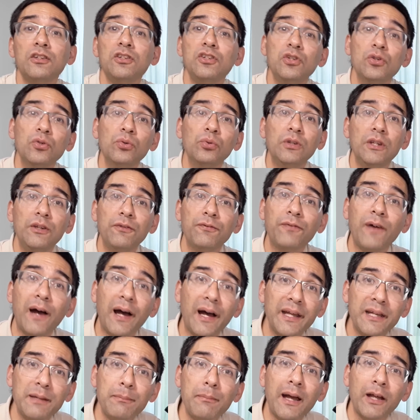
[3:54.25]
you
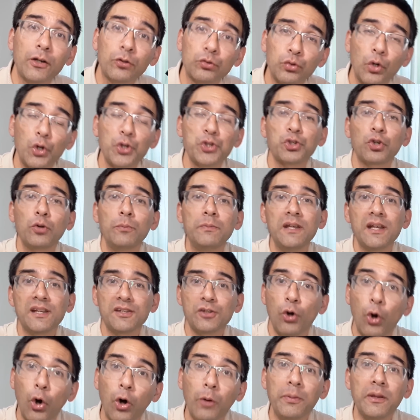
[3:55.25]
define microscopy
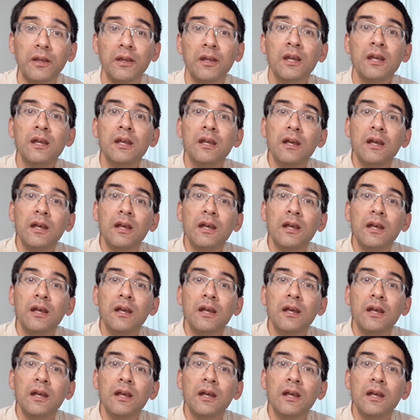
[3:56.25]
as a hobby.